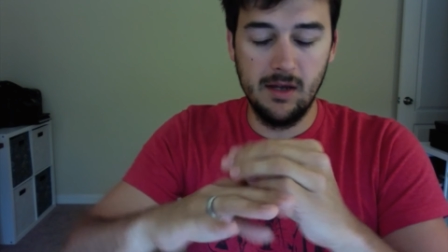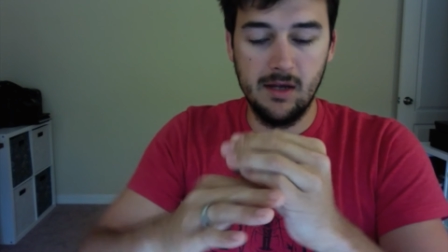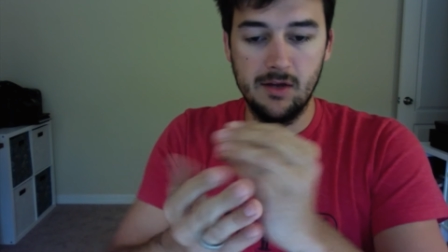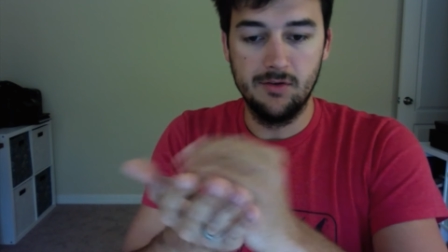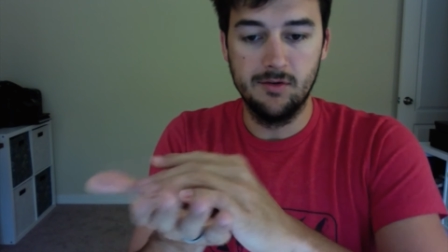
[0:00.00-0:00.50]

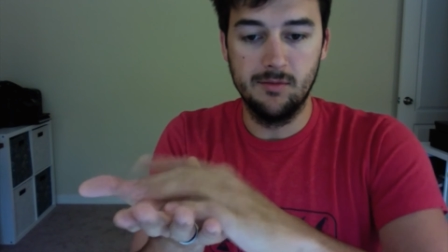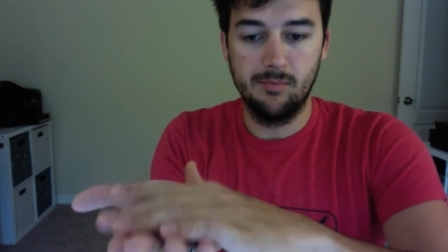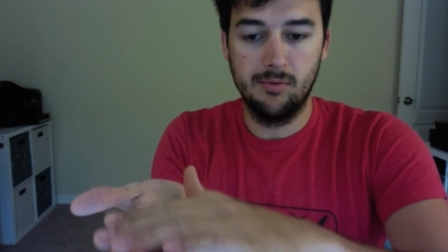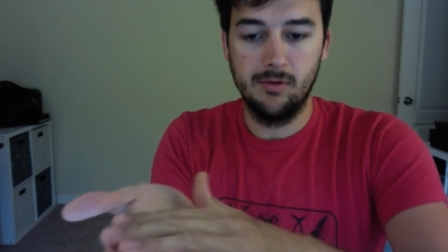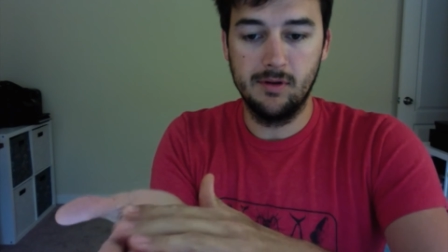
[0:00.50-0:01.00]
is you're
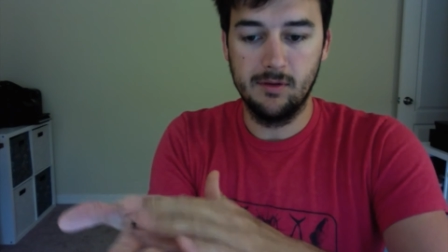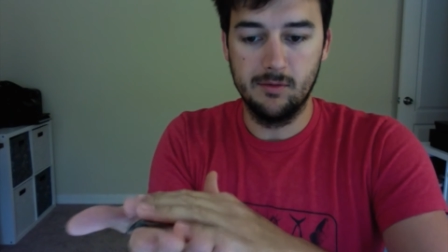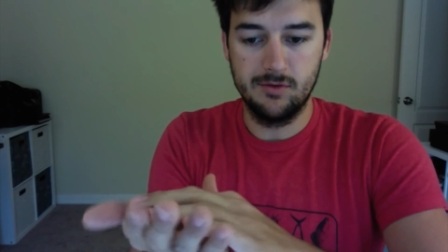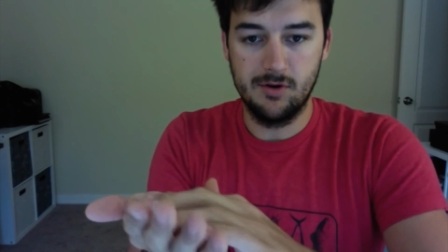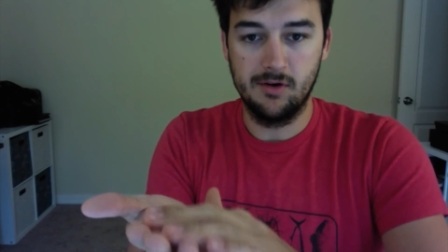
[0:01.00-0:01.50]
pulling
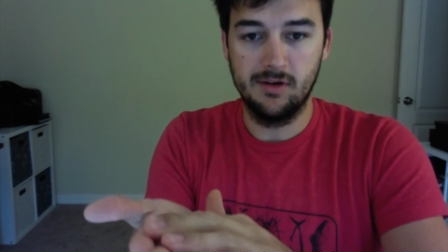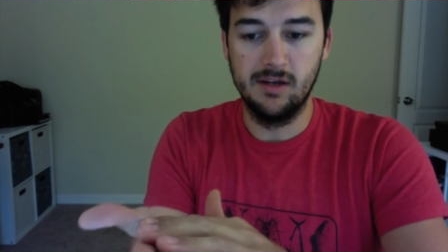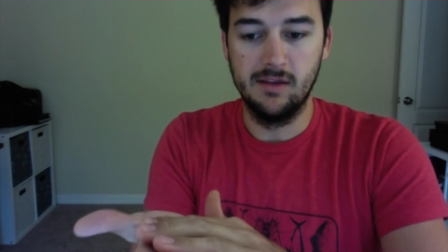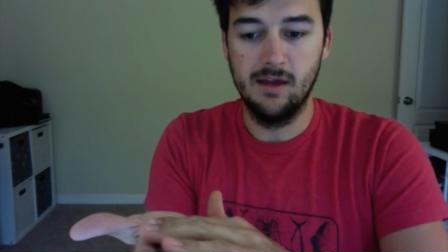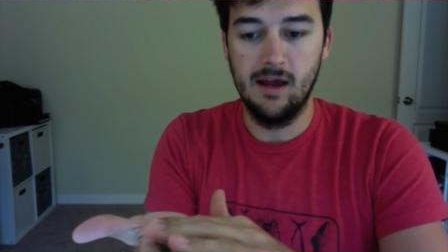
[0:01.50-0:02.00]
those shark
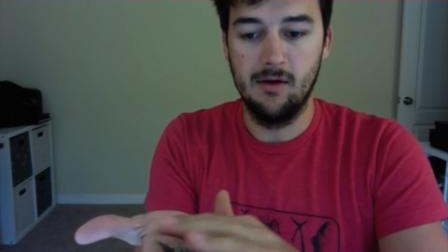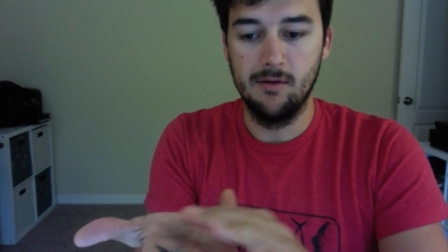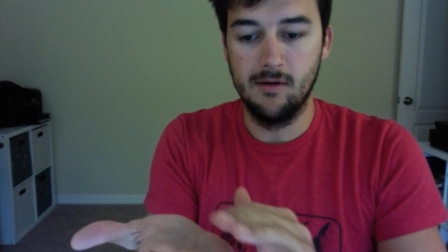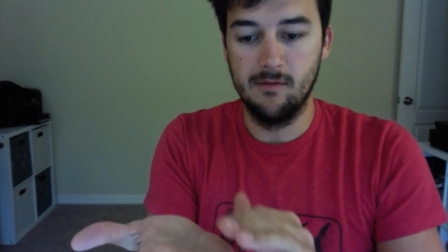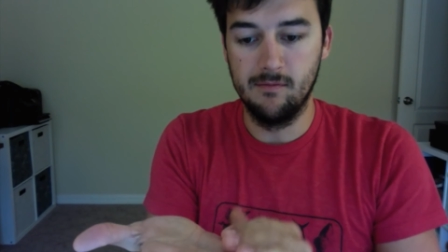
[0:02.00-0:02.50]
teeth out
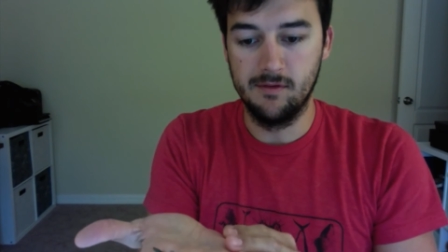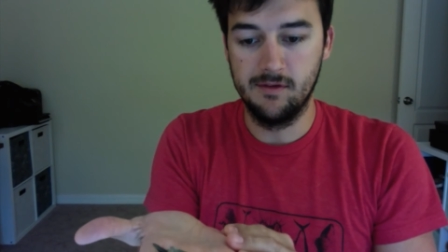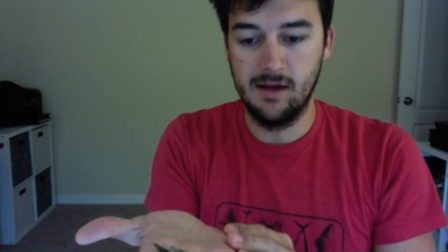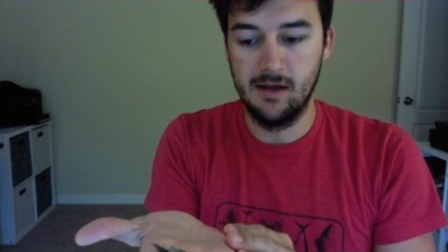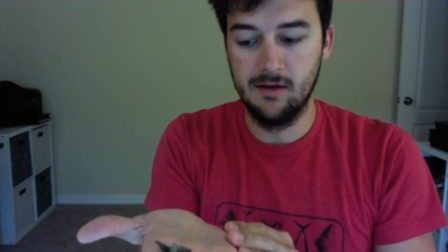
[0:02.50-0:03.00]
of the
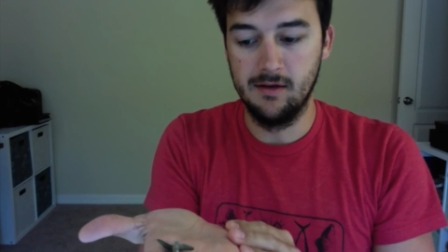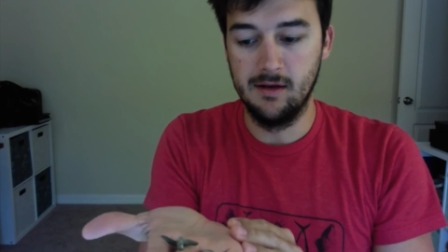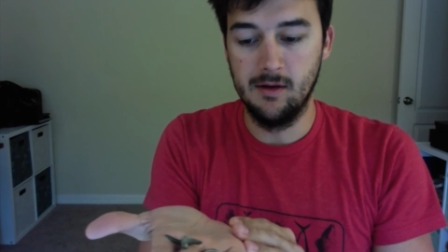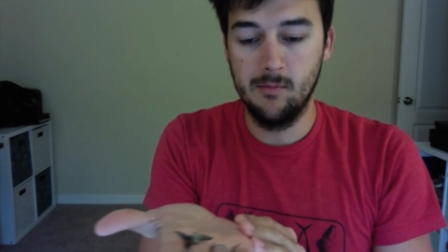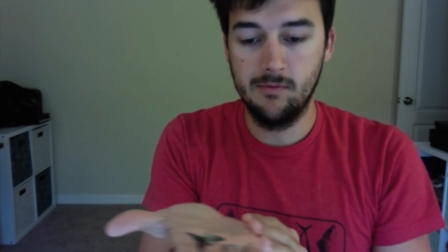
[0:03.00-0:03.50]
sand
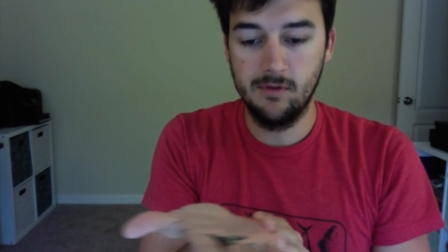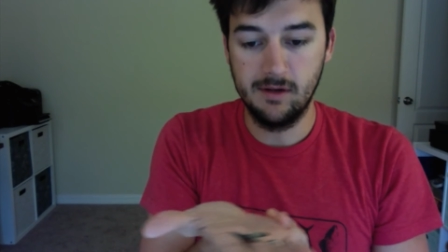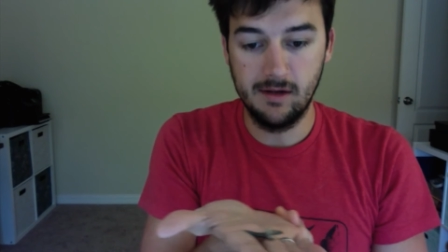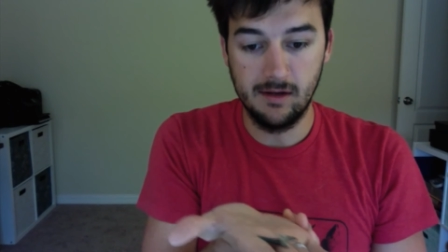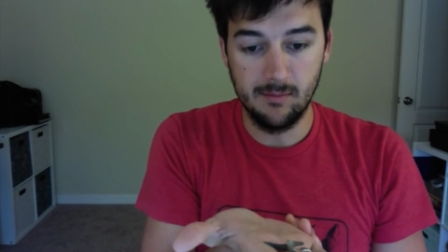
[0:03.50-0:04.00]
and hopefully
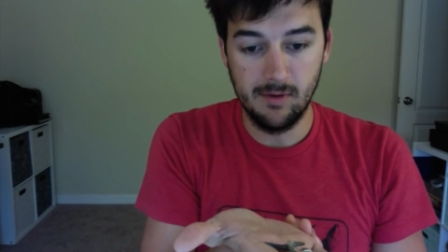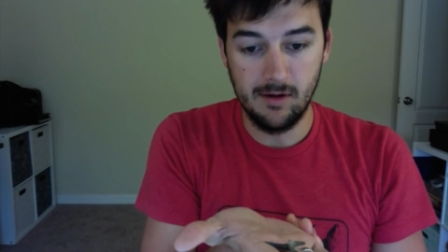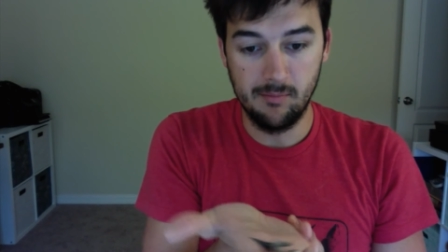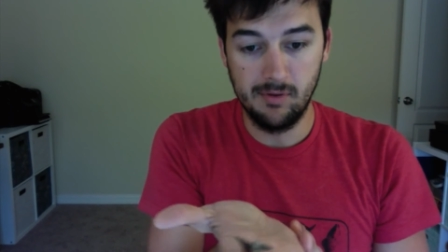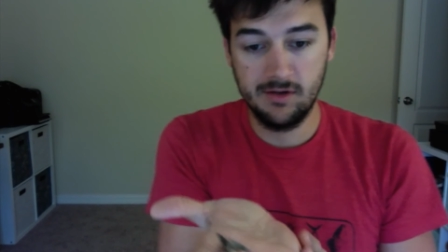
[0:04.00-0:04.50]
getting a
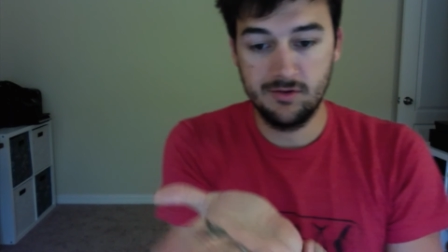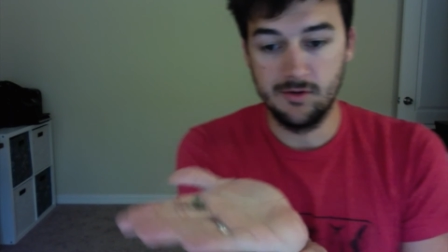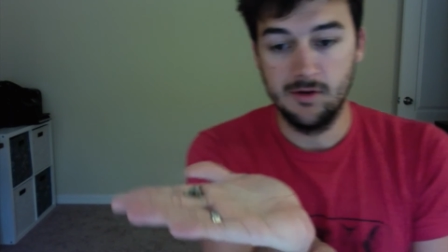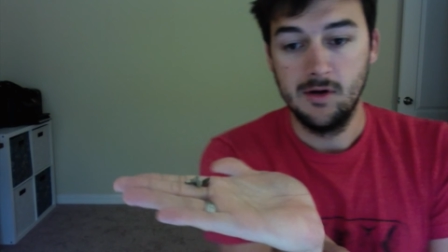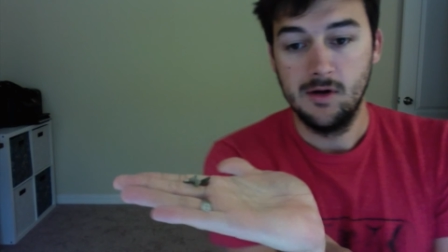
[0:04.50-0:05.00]
better
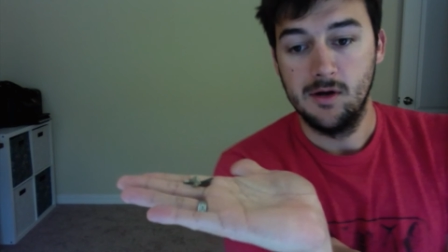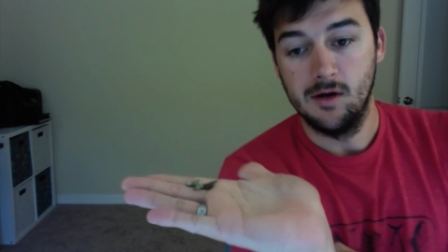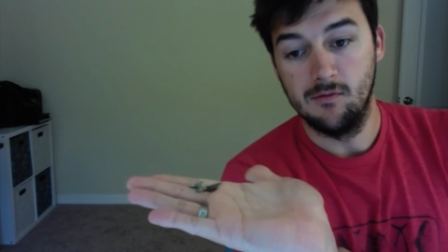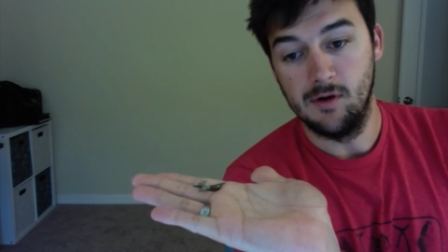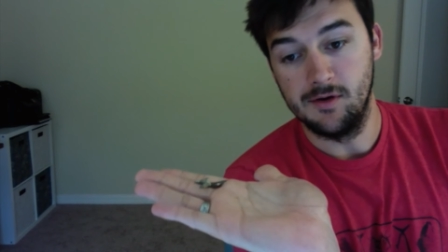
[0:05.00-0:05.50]
picture
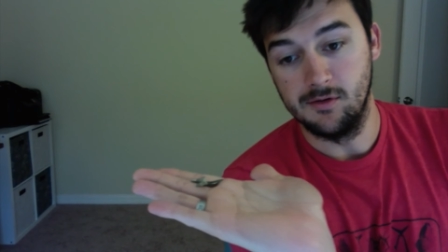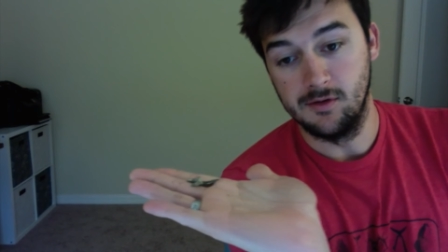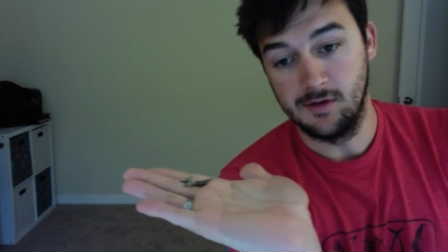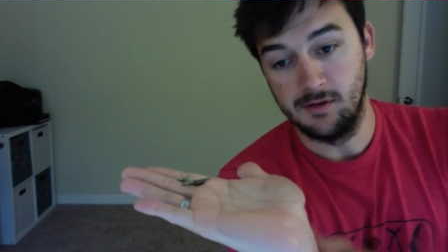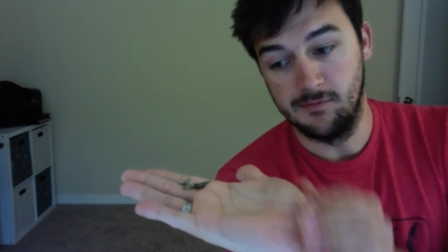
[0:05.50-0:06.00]
of what you're
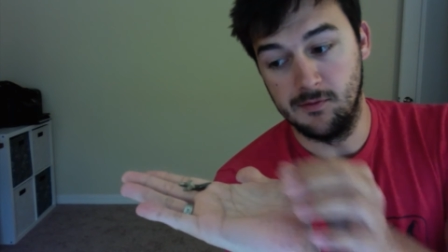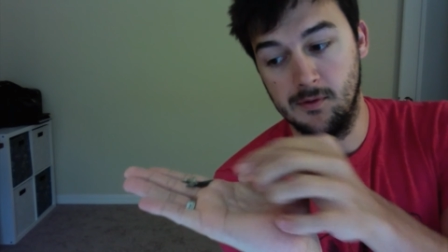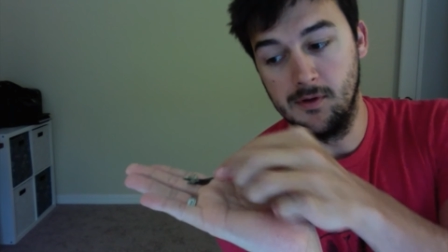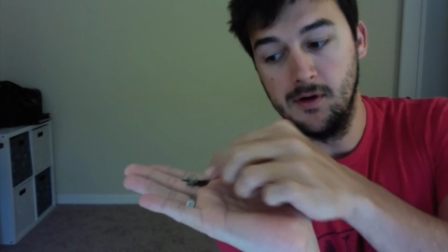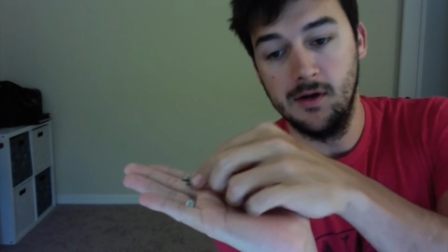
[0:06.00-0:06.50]
looking
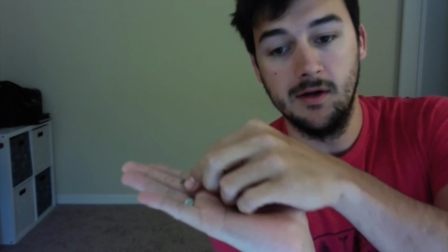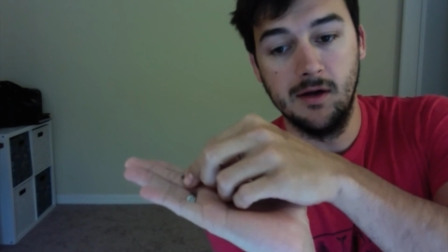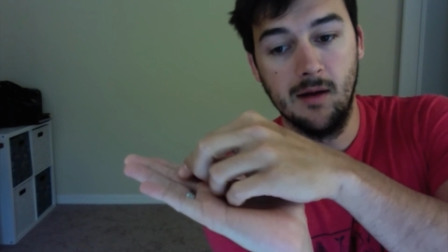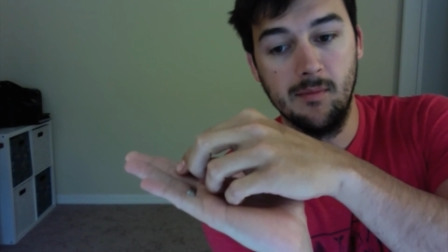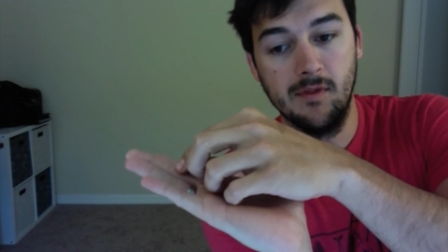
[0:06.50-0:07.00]
for.
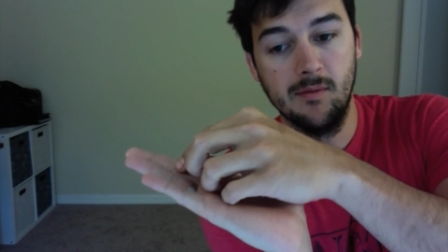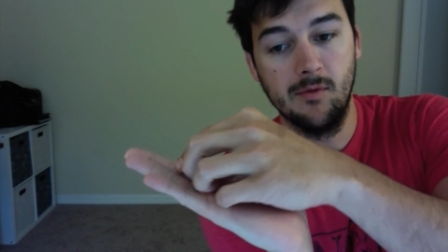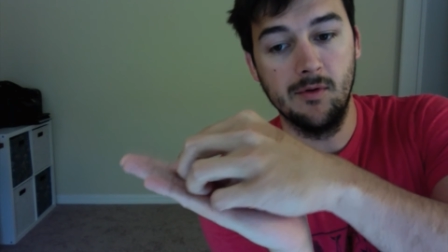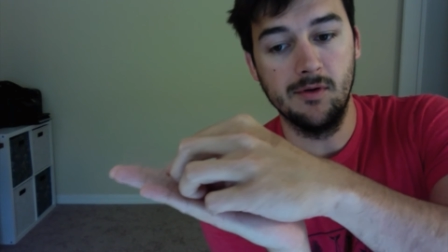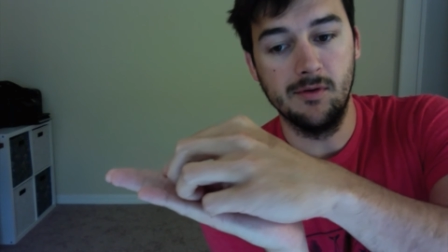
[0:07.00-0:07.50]
And the
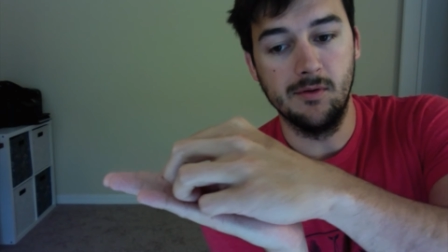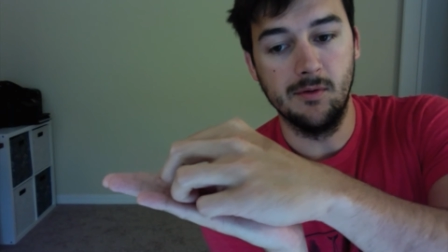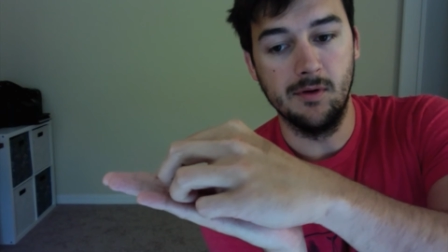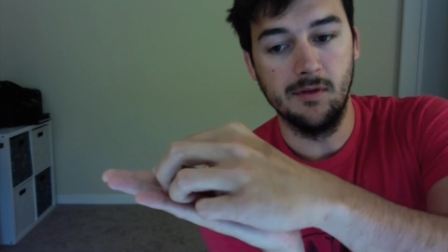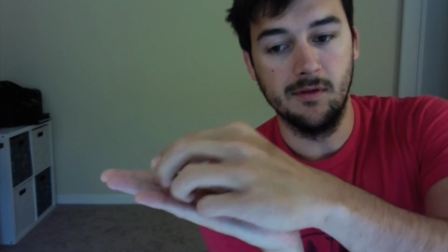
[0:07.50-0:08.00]
more you do
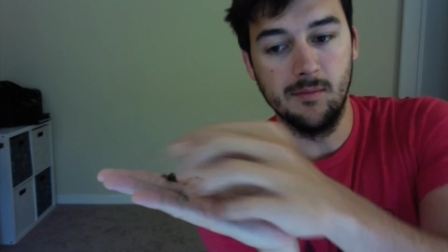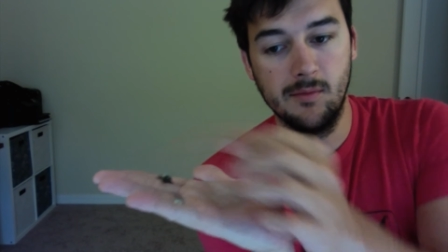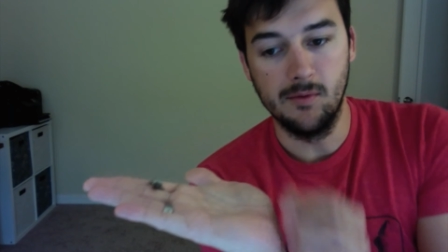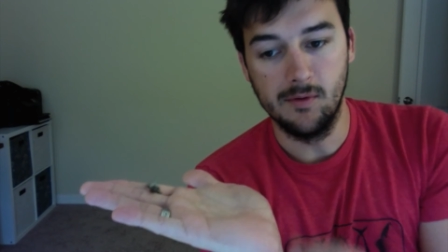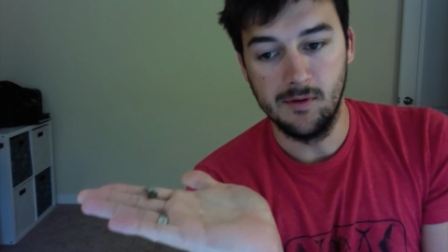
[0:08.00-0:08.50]
it, the
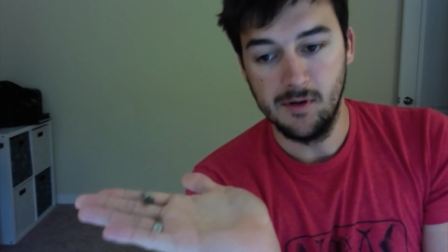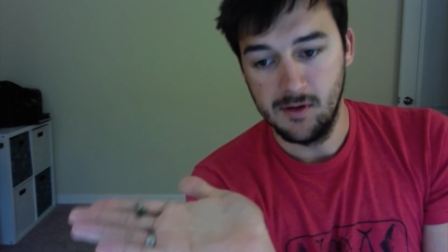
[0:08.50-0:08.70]
more